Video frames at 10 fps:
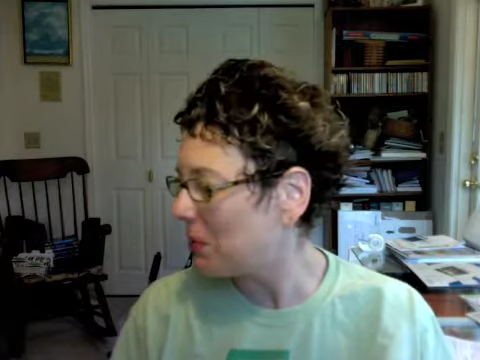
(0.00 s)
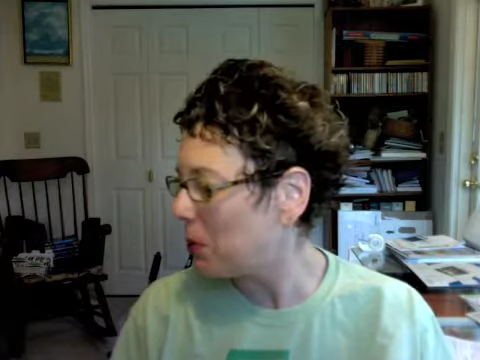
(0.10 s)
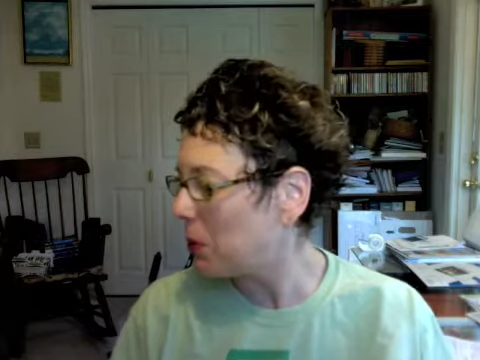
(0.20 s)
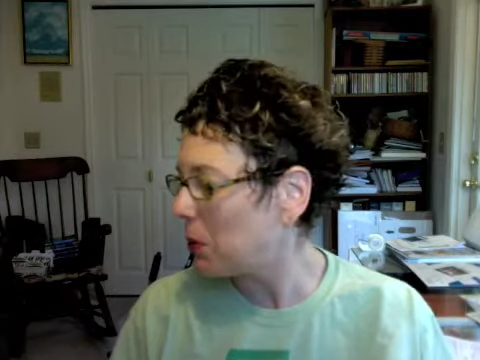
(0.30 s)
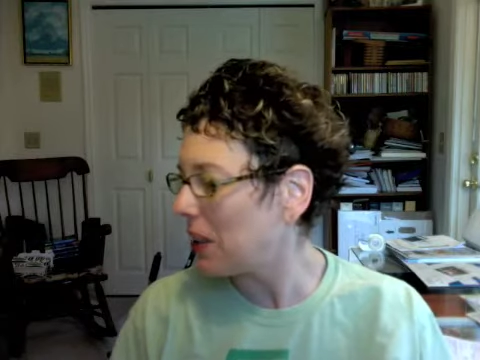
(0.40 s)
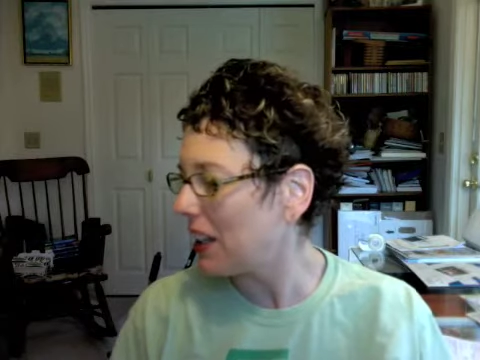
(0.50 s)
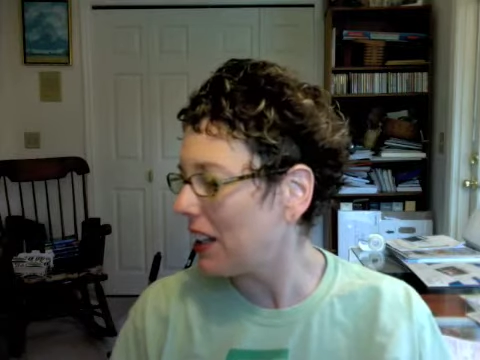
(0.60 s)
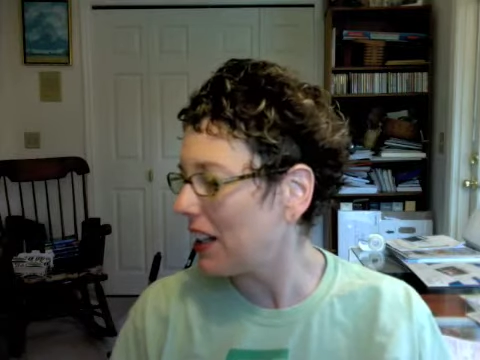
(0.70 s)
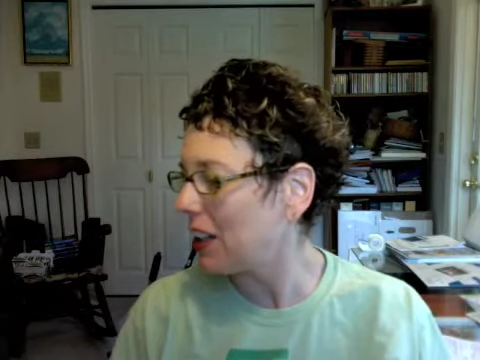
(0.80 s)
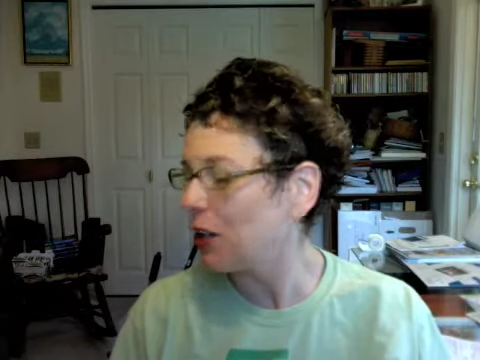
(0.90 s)
be working on
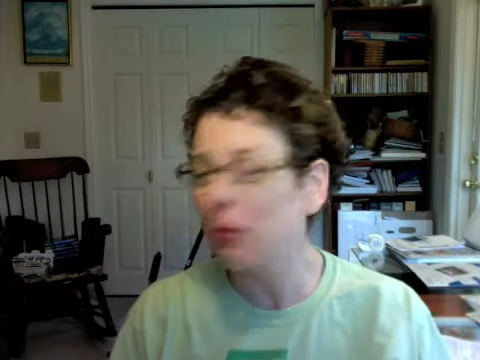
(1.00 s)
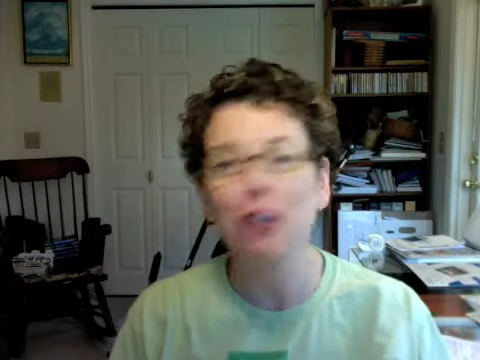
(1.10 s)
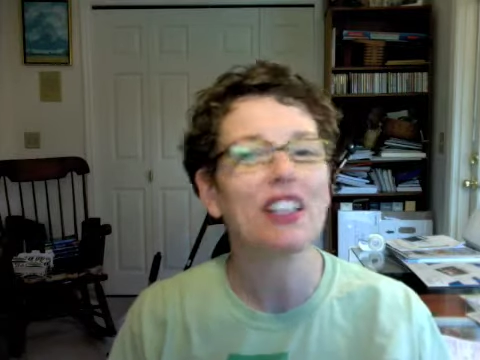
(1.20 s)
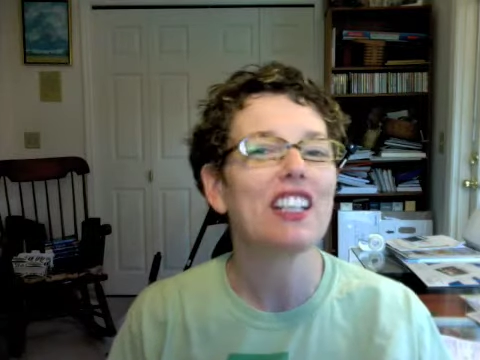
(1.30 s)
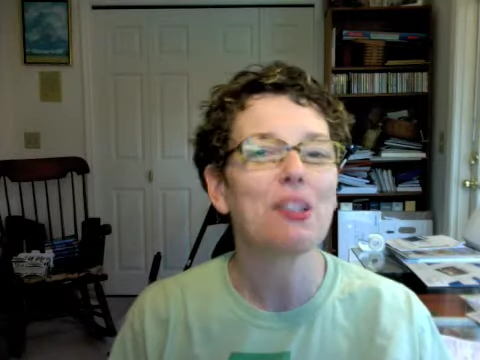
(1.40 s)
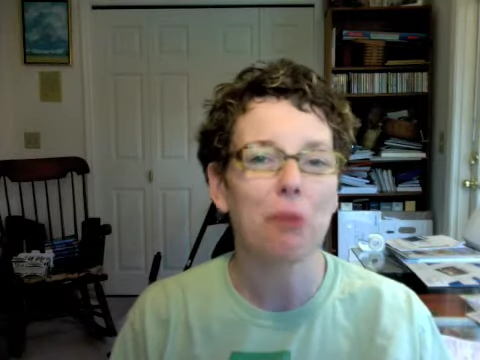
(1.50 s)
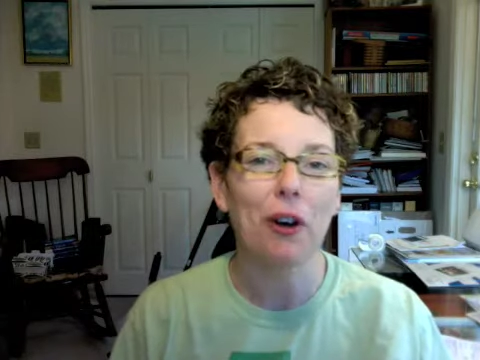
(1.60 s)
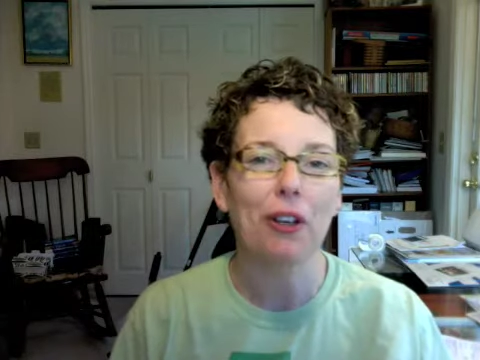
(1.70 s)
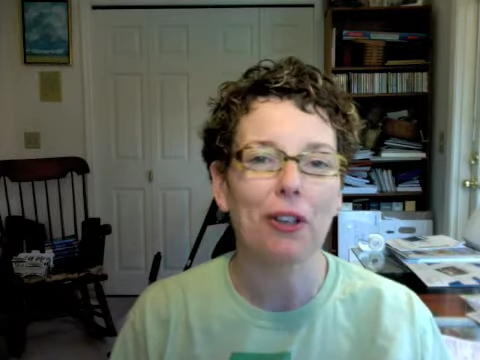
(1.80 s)
a little birdie tomorrow.